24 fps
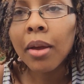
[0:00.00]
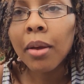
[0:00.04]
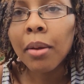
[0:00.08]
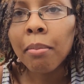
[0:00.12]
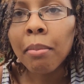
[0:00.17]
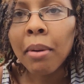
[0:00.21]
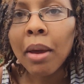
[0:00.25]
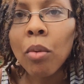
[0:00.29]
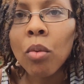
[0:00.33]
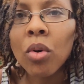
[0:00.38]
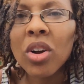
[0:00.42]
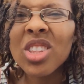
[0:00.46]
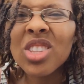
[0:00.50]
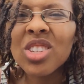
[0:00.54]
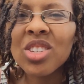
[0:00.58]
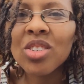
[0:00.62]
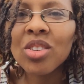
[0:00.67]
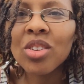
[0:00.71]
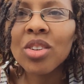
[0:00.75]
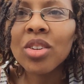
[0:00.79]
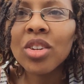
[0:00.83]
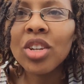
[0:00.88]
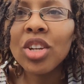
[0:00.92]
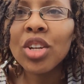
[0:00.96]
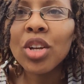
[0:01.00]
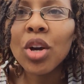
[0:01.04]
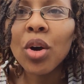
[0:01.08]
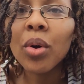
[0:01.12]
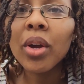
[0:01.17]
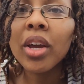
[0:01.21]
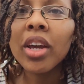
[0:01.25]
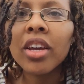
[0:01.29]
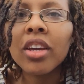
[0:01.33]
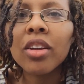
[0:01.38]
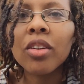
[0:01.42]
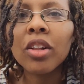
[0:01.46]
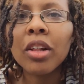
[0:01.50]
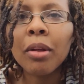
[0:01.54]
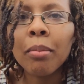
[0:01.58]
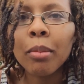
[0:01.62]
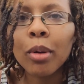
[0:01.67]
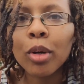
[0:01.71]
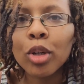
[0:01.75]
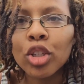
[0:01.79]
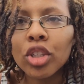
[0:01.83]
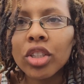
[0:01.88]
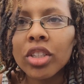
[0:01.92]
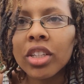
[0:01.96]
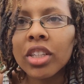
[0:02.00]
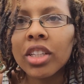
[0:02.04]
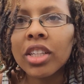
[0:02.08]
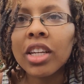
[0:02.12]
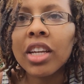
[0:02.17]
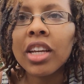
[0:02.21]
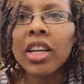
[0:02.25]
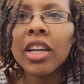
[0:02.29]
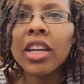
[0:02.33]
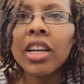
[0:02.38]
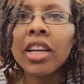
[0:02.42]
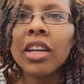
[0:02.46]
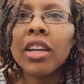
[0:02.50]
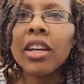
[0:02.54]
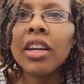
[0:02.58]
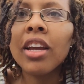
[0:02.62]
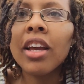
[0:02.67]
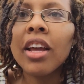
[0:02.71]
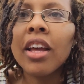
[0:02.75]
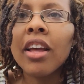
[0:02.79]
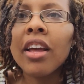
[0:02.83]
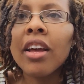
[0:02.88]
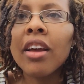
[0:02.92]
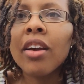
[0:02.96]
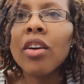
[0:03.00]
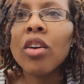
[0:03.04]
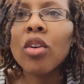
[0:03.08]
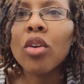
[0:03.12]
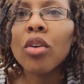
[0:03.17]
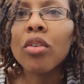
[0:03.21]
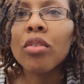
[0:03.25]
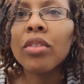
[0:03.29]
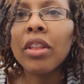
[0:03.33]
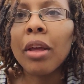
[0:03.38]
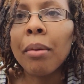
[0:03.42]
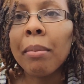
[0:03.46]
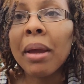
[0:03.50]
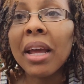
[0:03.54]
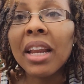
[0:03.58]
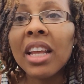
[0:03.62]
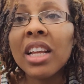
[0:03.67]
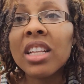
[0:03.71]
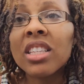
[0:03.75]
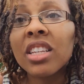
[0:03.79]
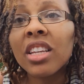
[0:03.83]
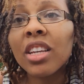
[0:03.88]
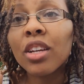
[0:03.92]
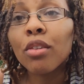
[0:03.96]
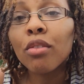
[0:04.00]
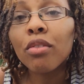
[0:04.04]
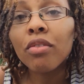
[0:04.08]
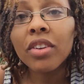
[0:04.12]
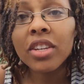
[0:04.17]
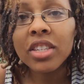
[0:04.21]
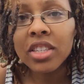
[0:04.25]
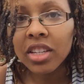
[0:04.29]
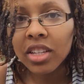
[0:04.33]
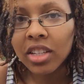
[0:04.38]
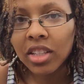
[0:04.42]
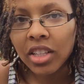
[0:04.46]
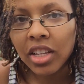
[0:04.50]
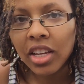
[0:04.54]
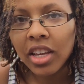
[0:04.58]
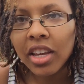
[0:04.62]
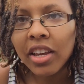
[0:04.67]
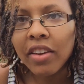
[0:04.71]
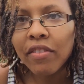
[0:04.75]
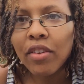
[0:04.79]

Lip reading: may want to heal emotionally, or they may need to heal physically.